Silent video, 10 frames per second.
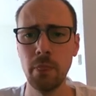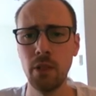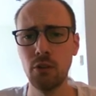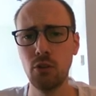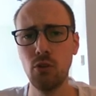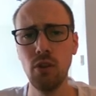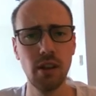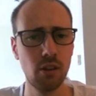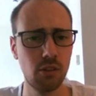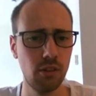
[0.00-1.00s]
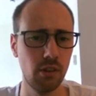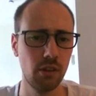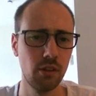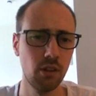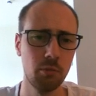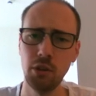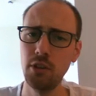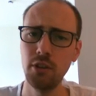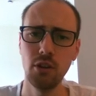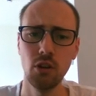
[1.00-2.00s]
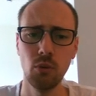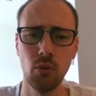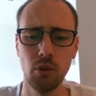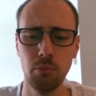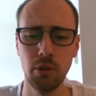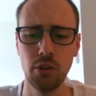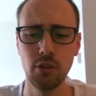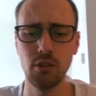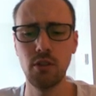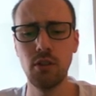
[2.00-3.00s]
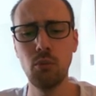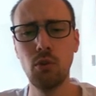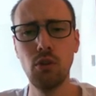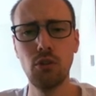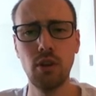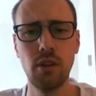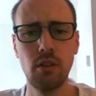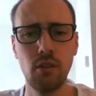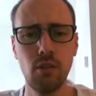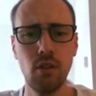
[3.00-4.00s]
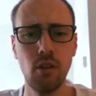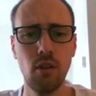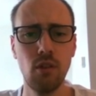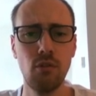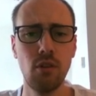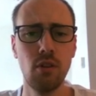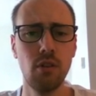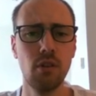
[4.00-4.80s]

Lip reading: So Kooleenhout's in the lead, but he's not the only one, because we also had a very